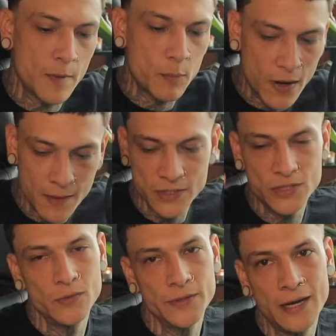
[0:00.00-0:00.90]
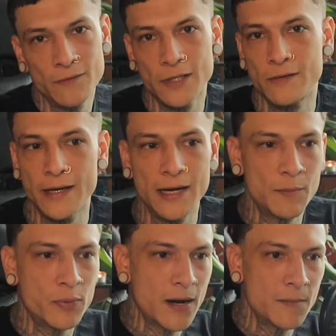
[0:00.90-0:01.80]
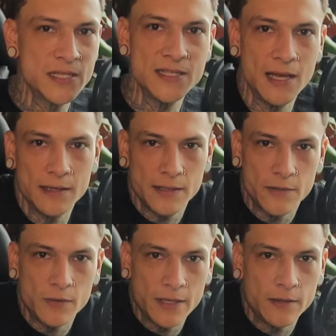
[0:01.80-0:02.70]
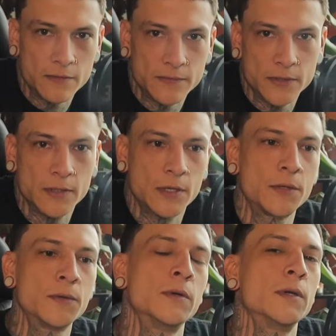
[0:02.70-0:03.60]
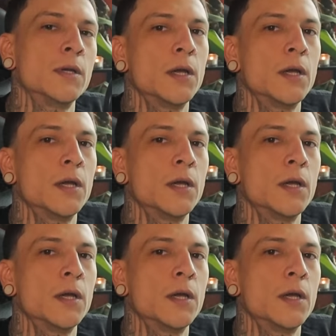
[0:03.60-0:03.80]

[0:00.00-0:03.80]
I promise you will not regret it. I promise that little inner Virgo.